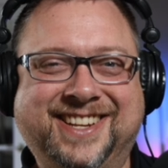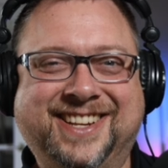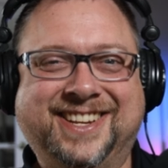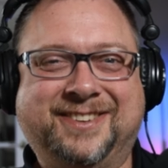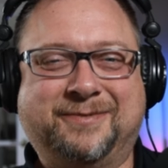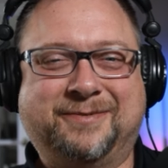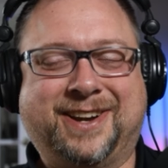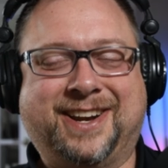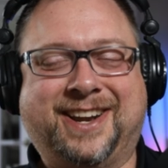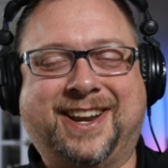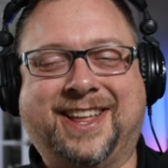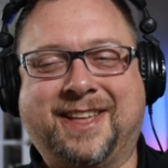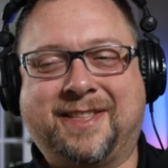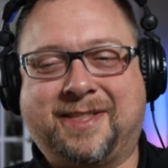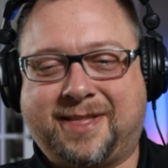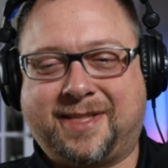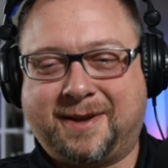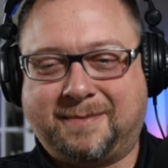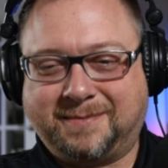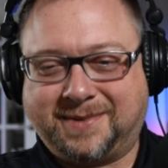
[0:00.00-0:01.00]
We're gonna get
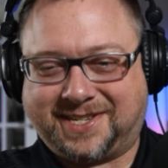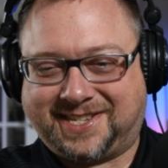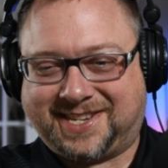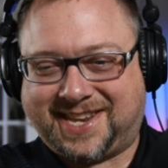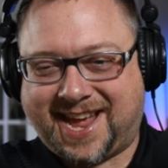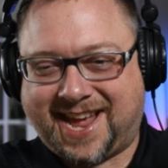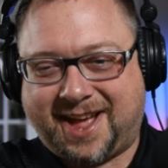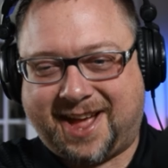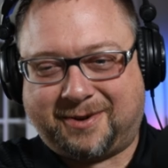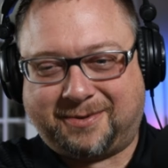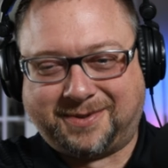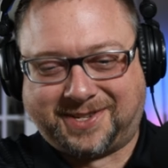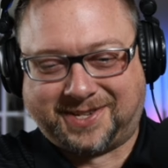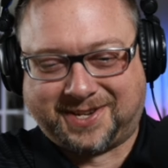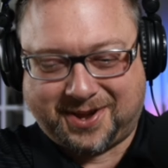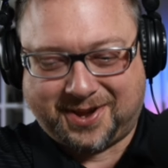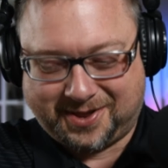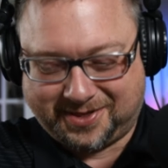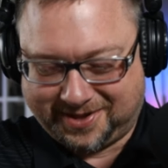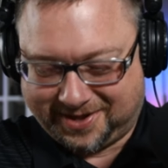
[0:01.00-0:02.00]
thumbs downs
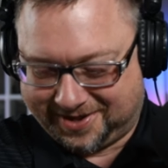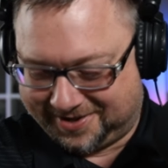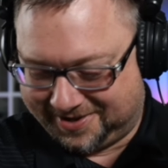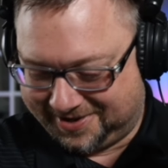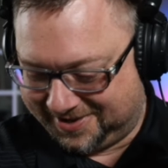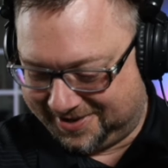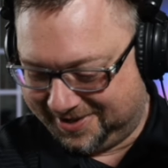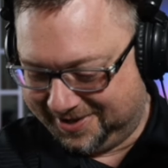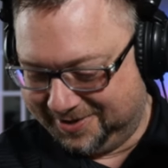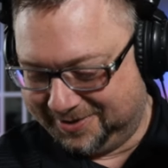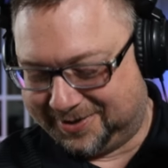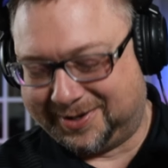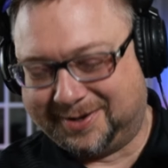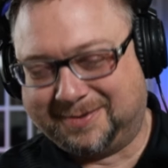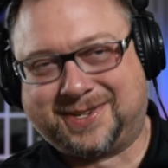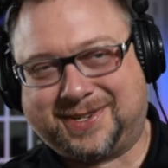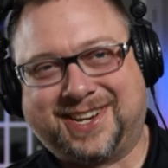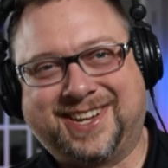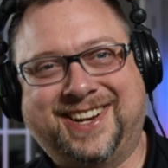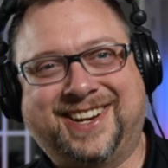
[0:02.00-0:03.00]
on the YouTube
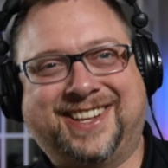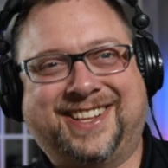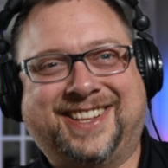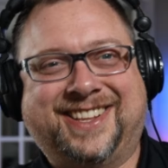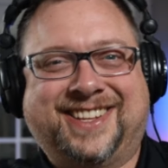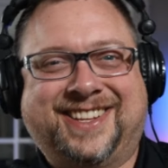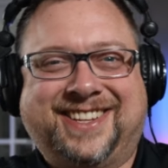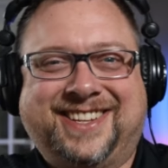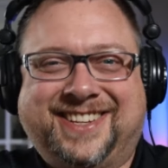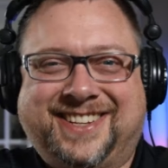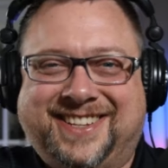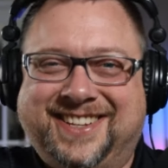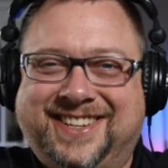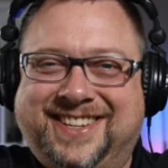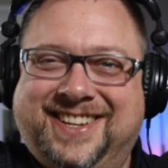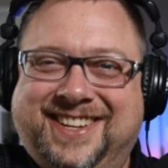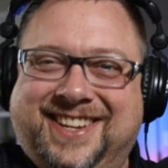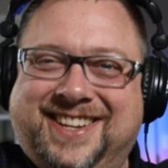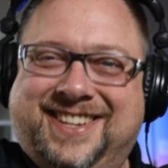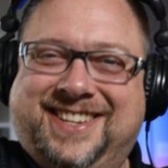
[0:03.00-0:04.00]
channel.